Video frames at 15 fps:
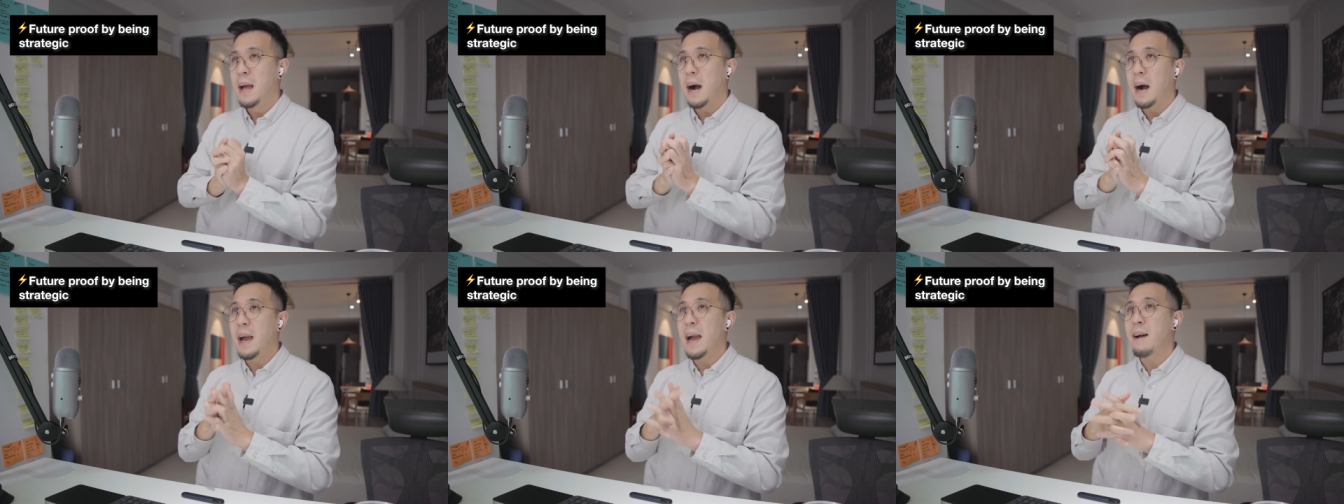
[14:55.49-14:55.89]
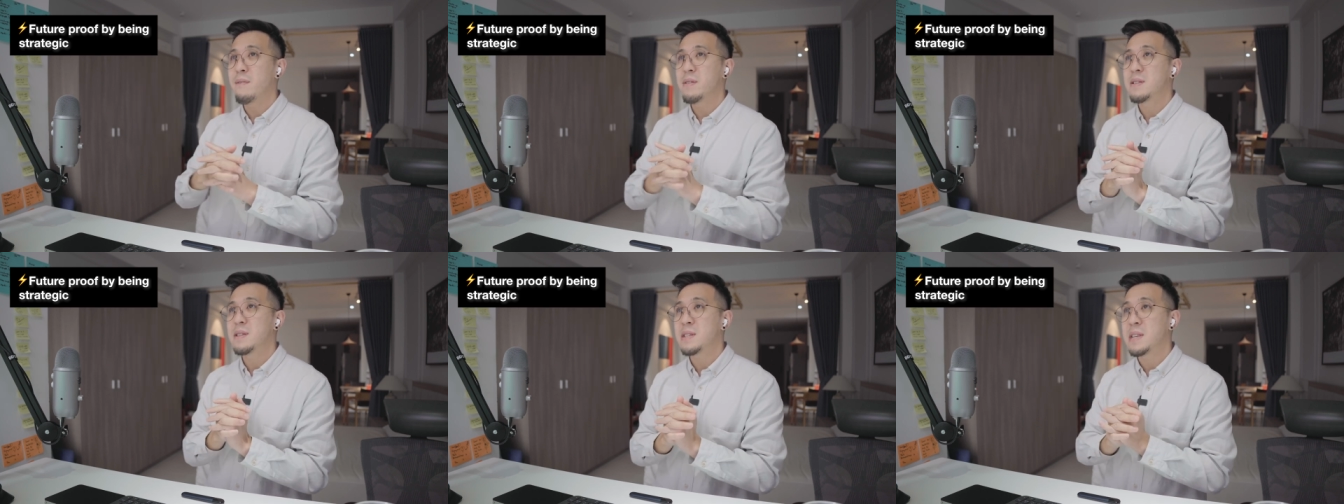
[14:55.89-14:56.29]
I
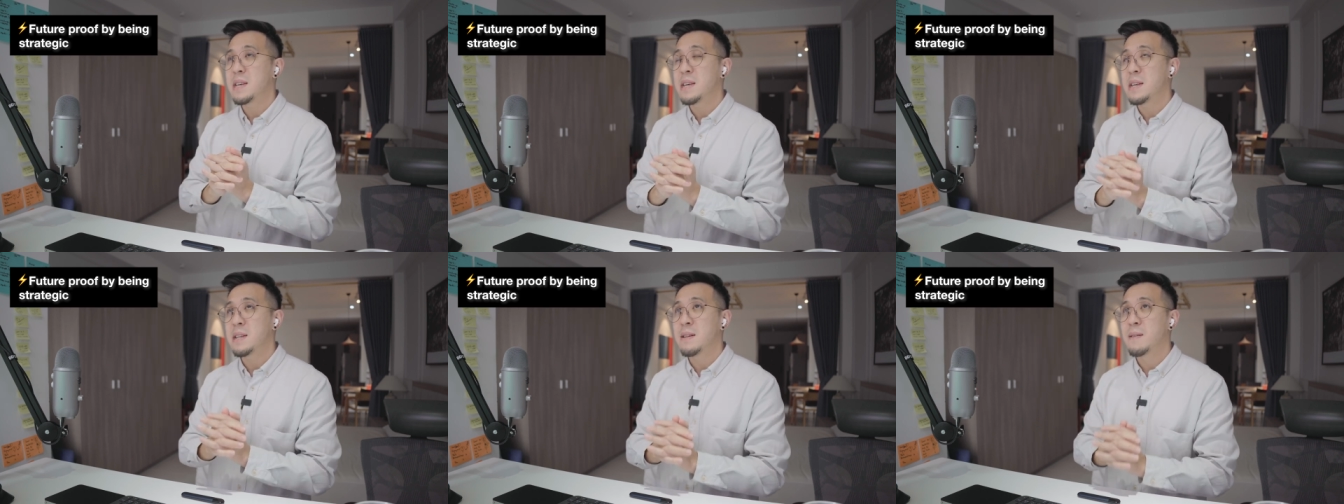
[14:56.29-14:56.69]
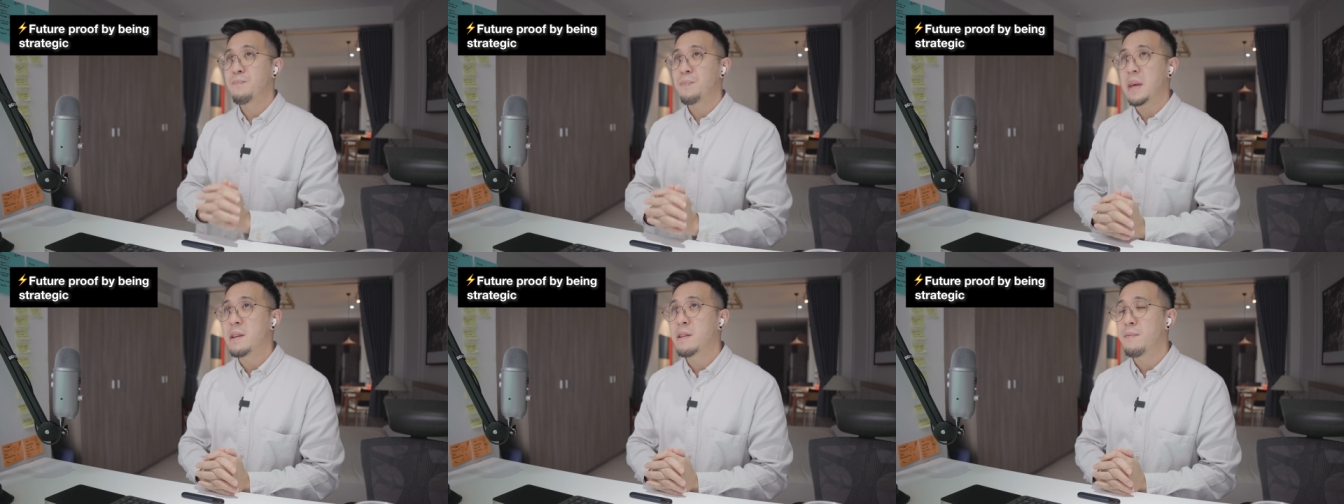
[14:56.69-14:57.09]
haven't seen
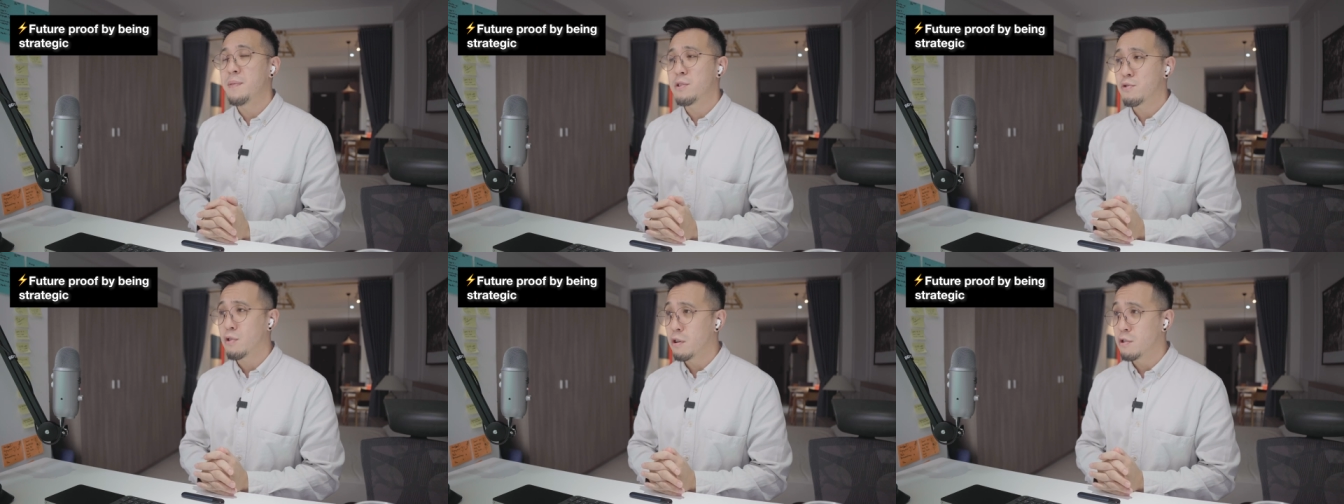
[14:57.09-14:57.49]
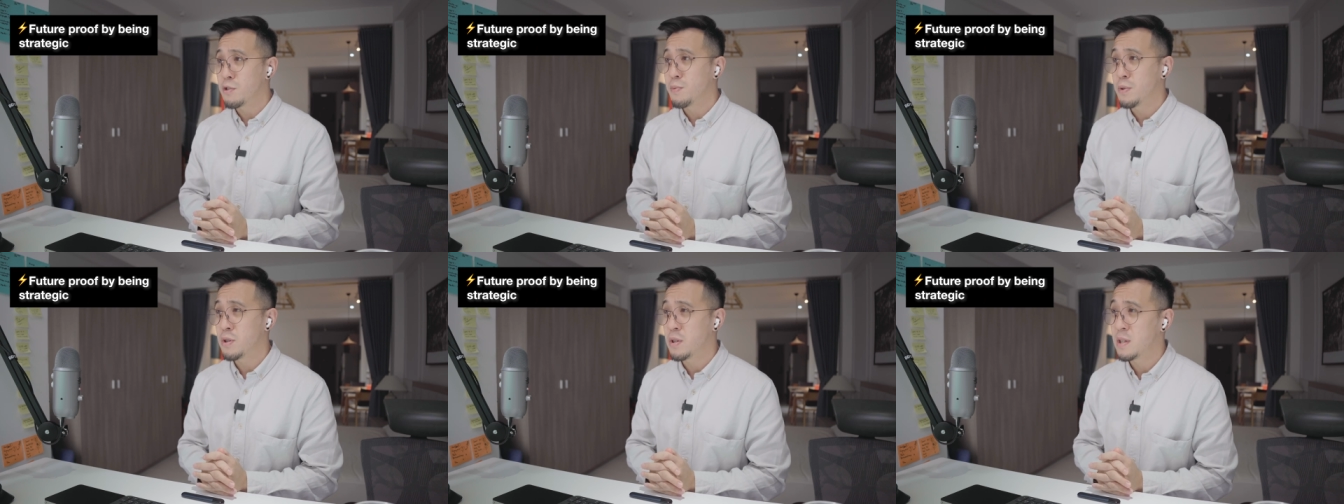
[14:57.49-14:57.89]
individual
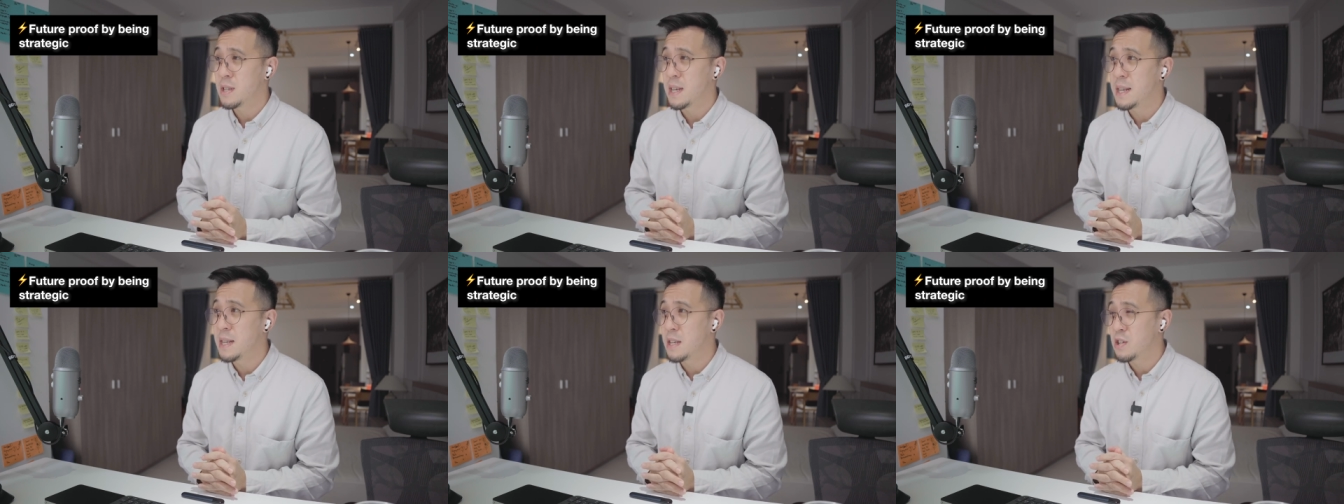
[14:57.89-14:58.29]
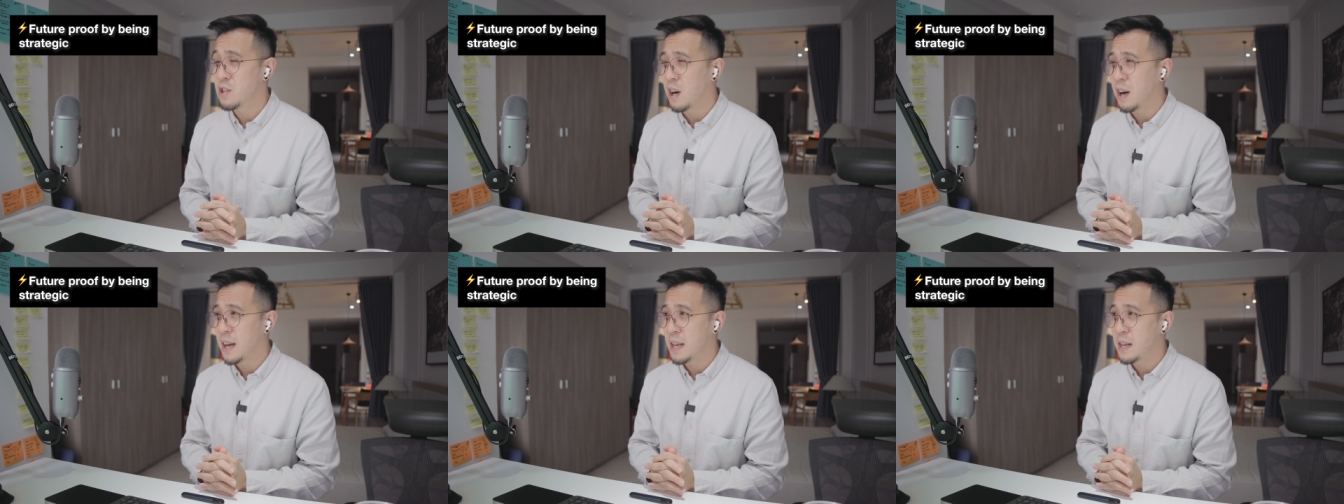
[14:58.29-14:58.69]
contributors in
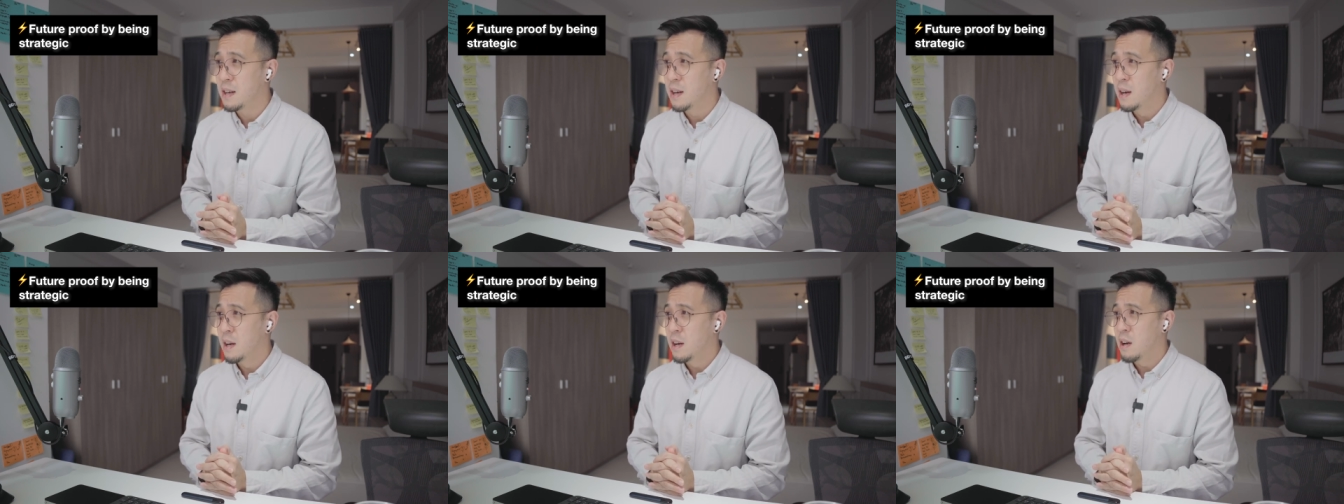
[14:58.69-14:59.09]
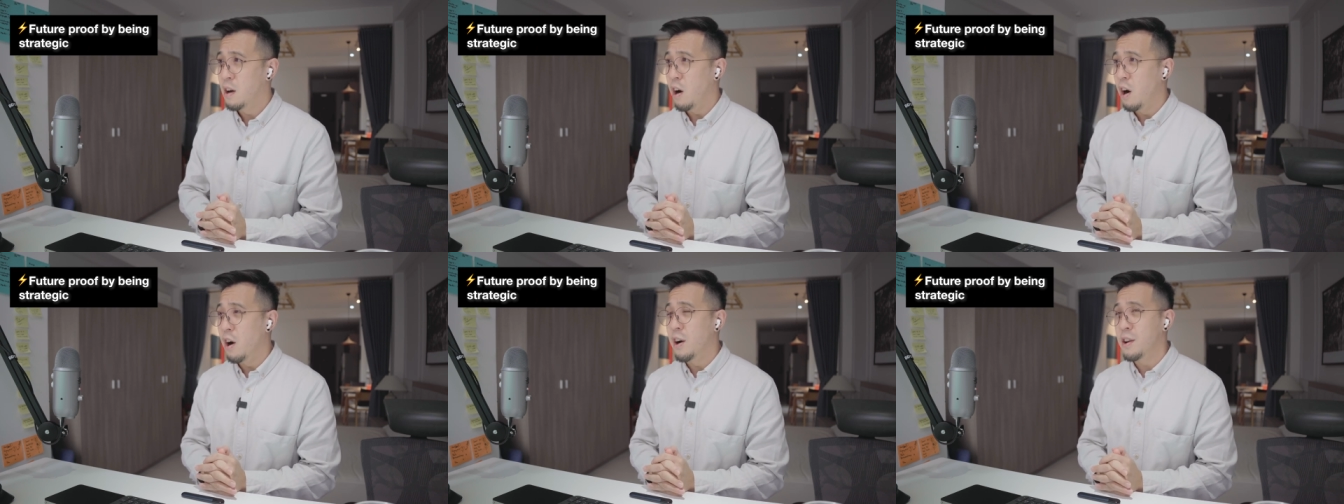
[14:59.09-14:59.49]
design
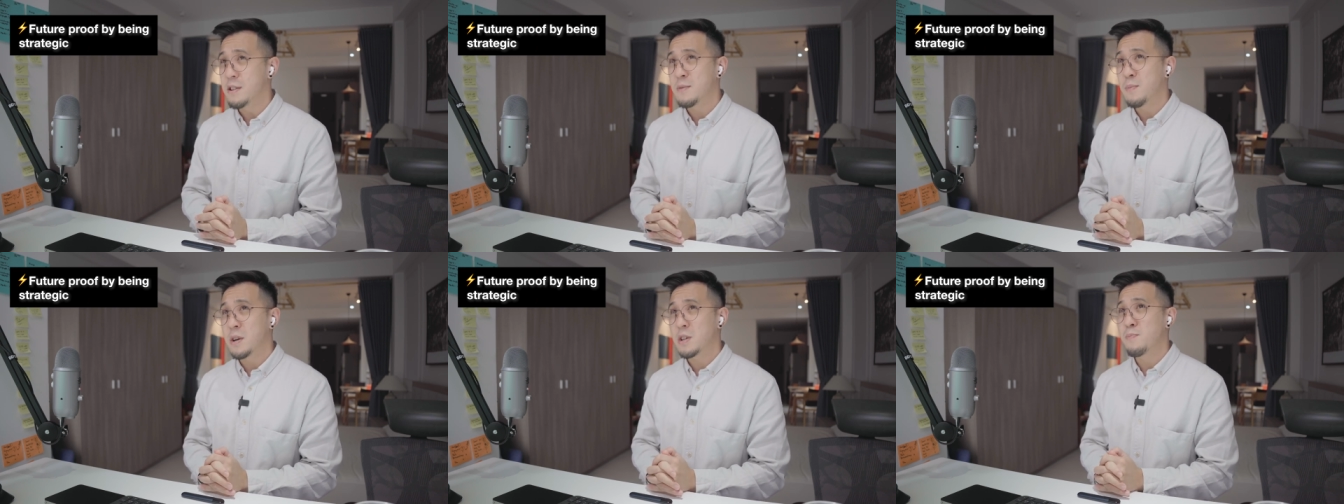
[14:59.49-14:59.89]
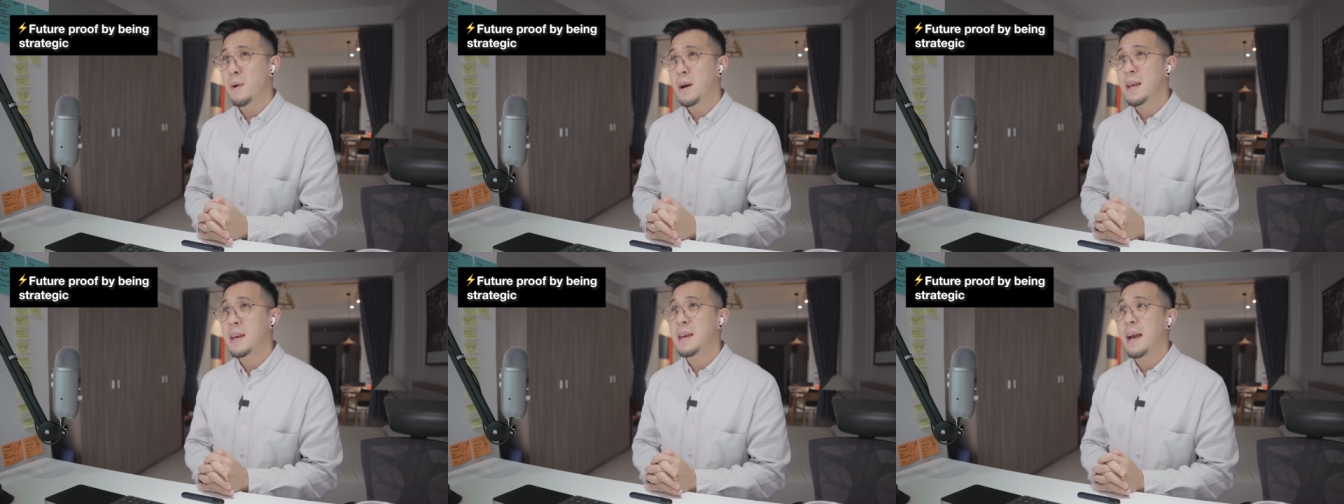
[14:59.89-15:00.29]
earn as much
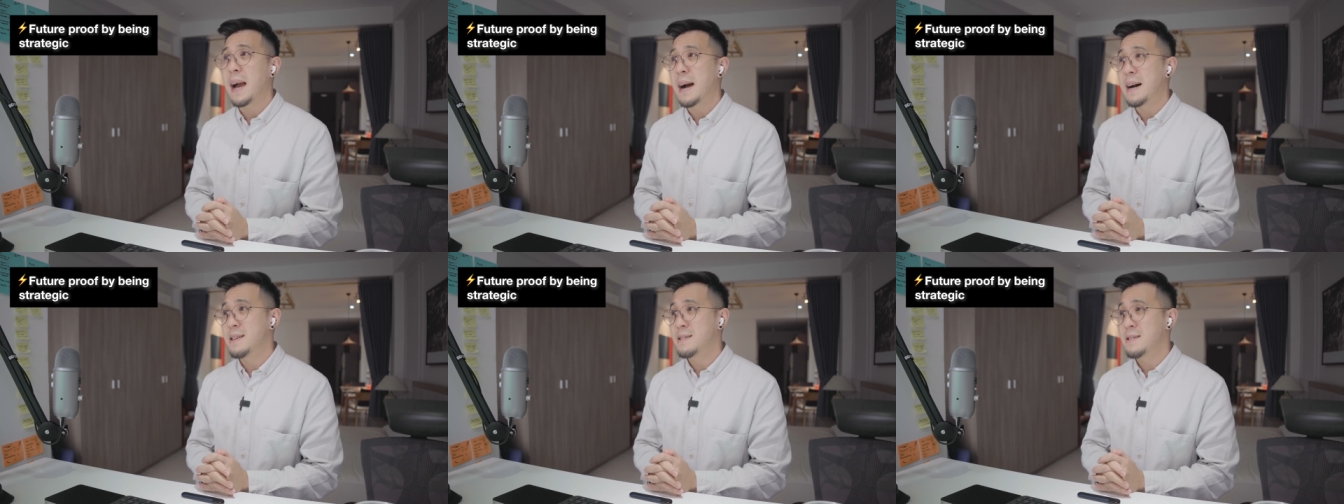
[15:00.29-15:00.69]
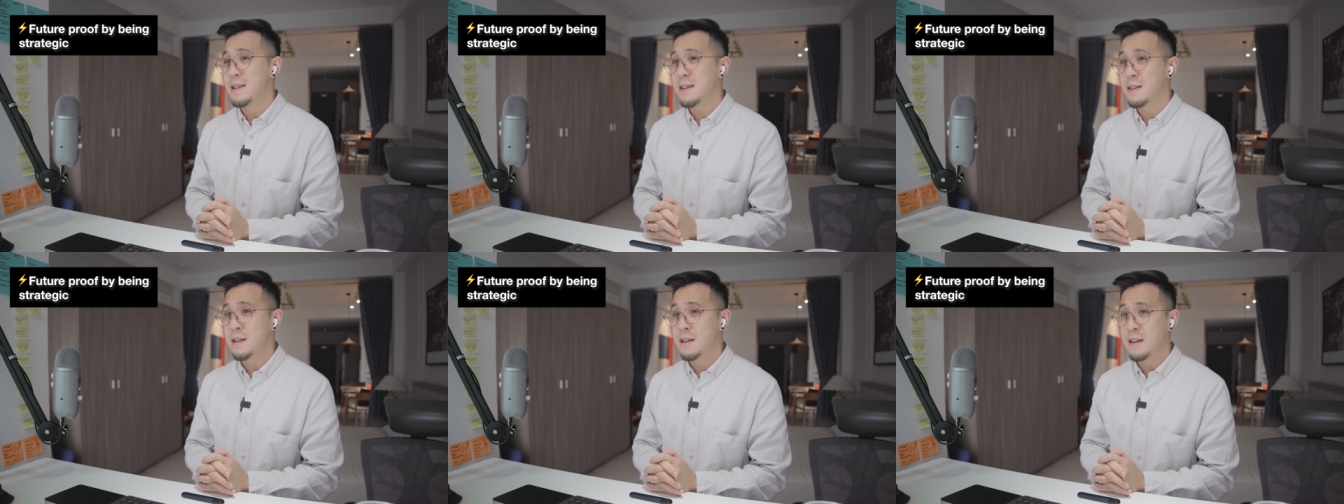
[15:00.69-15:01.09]
money as
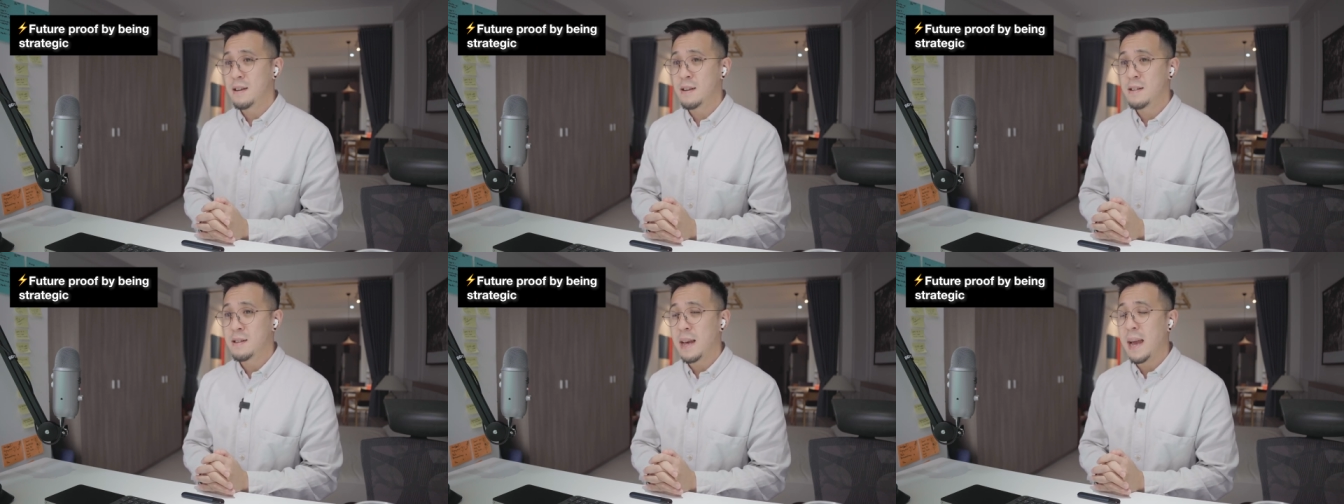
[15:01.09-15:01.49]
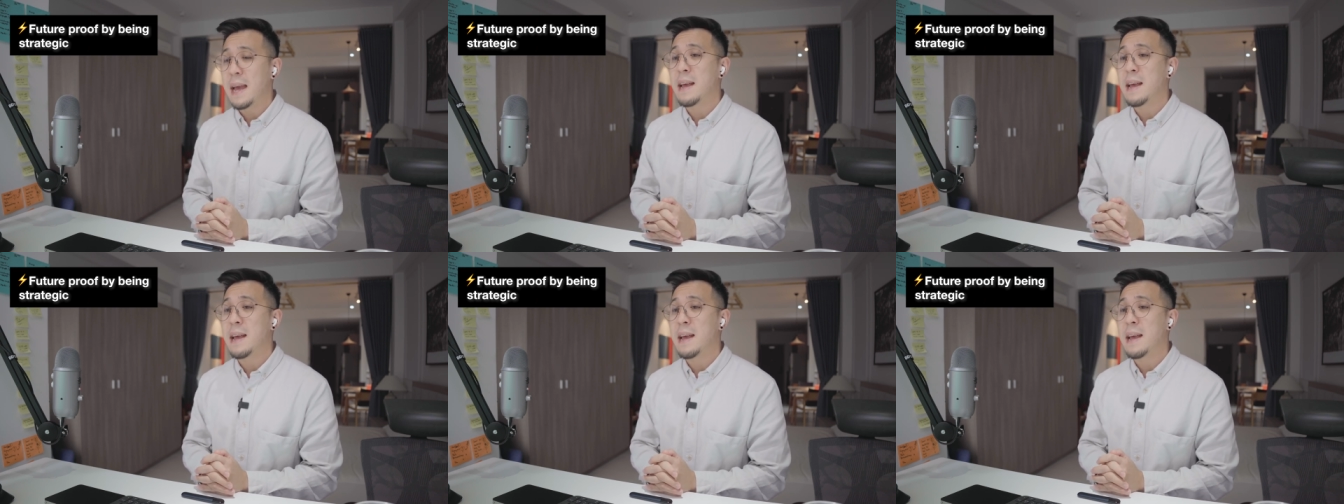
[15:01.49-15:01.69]
uh, uh, their